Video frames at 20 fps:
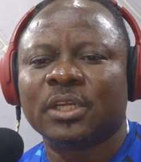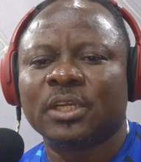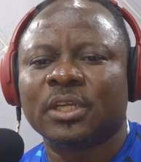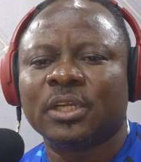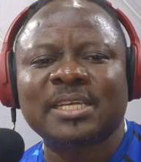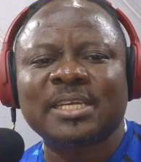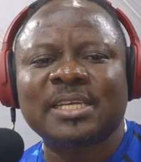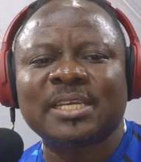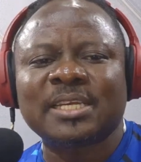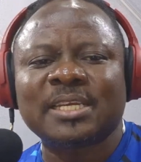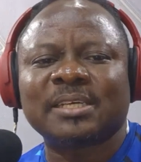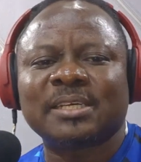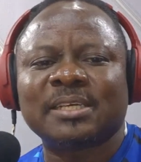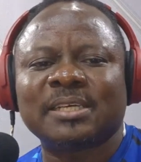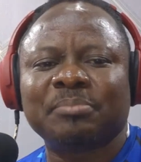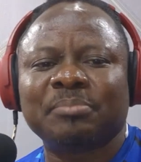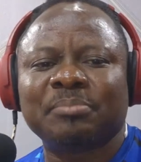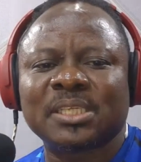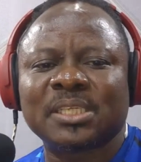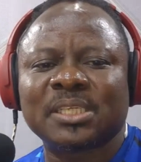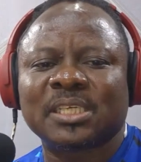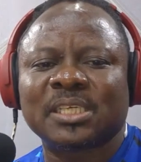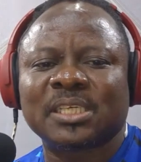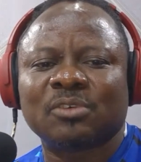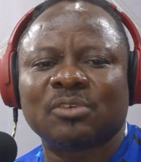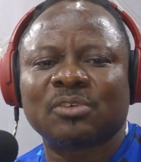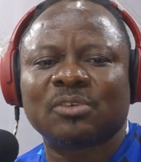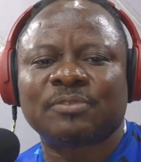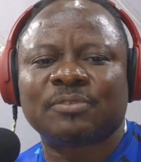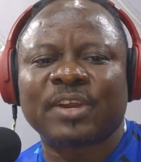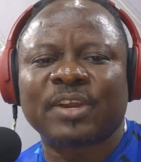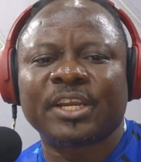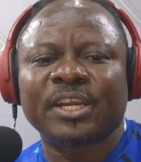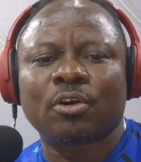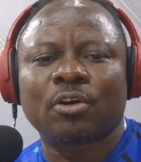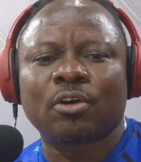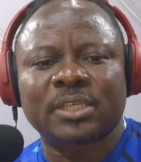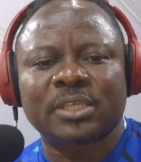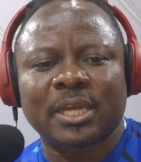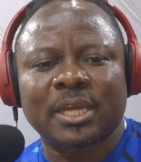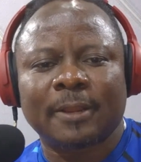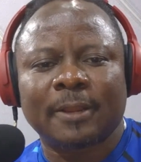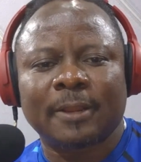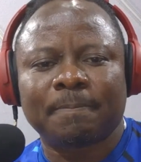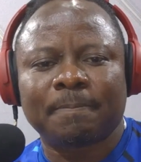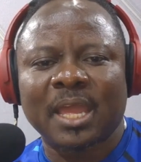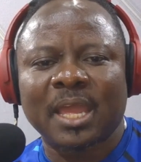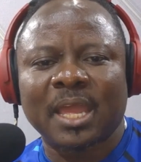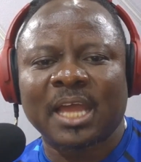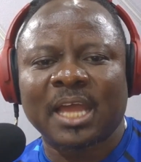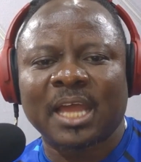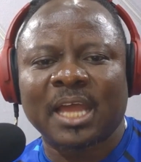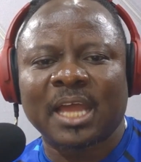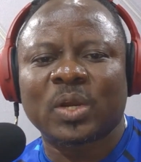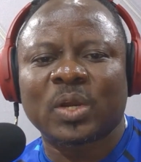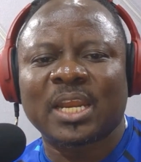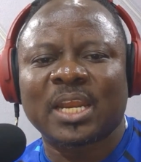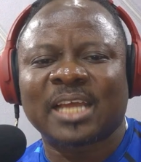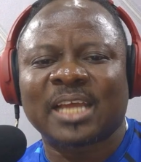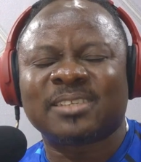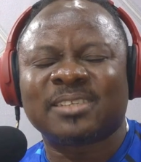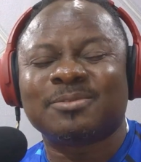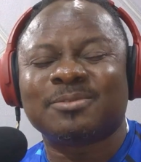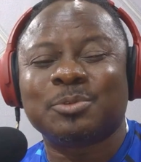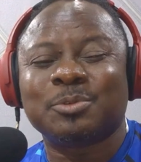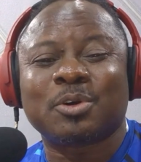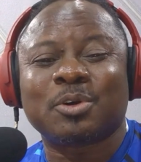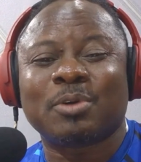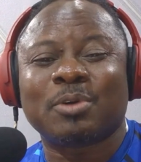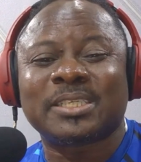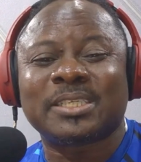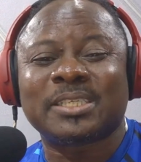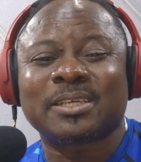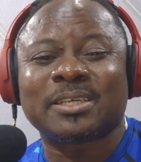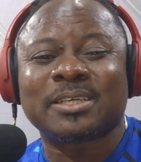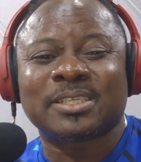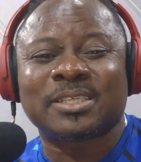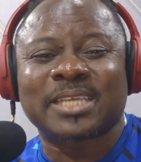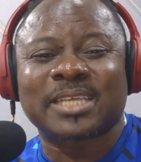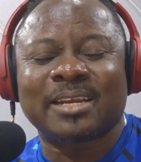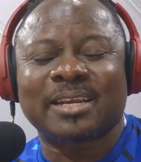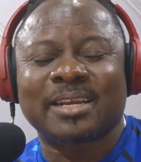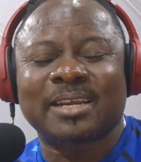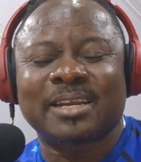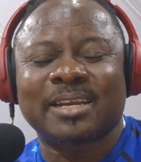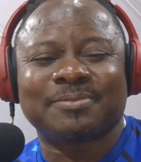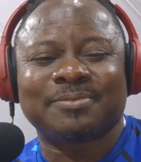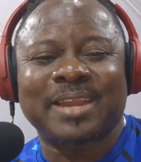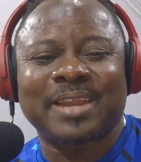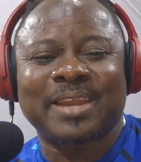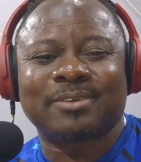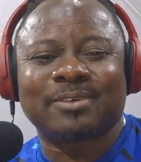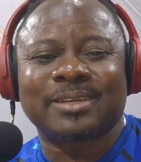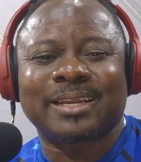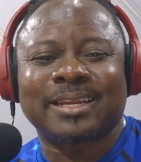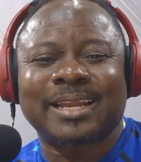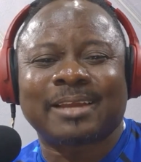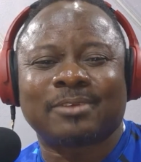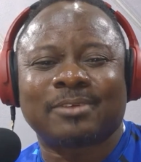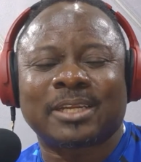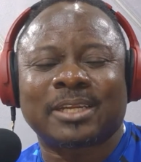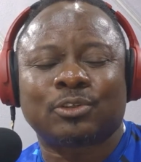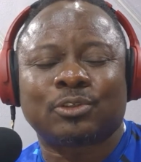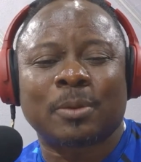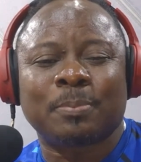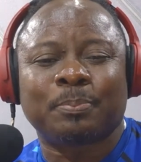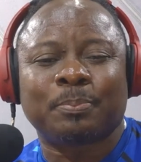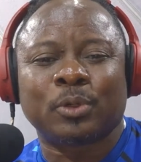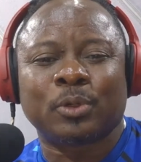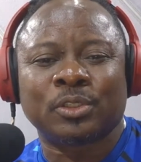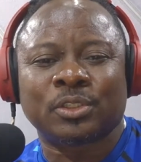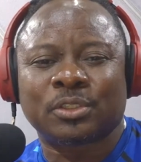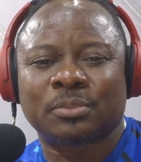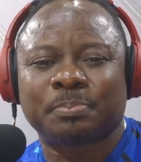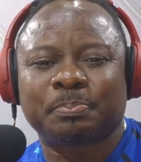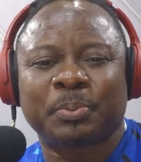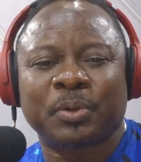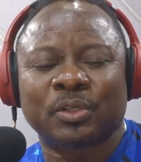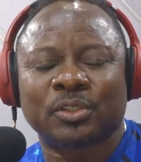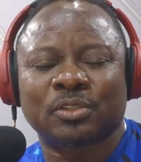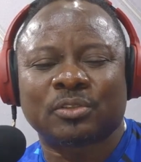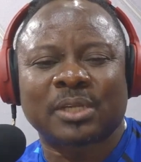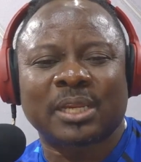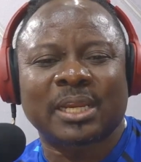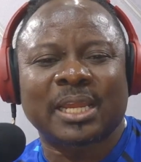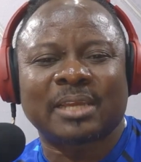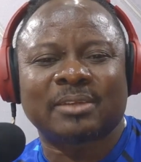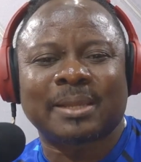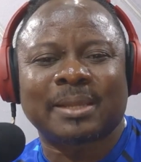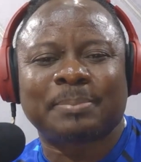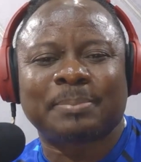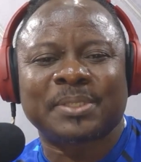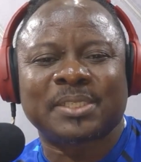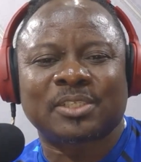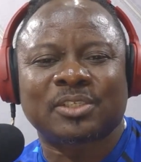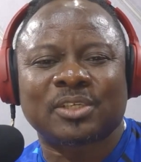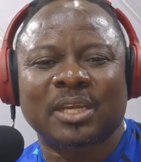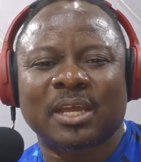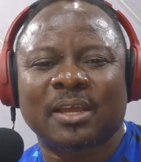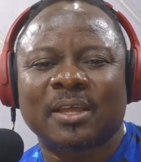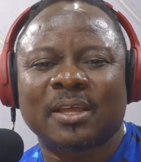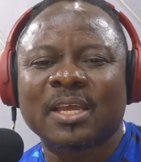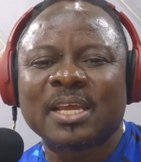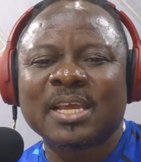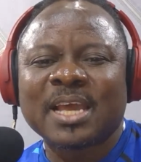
It noted that the meeting was very cordial, as well as what concern us if you like a Trump punch, like beat each other,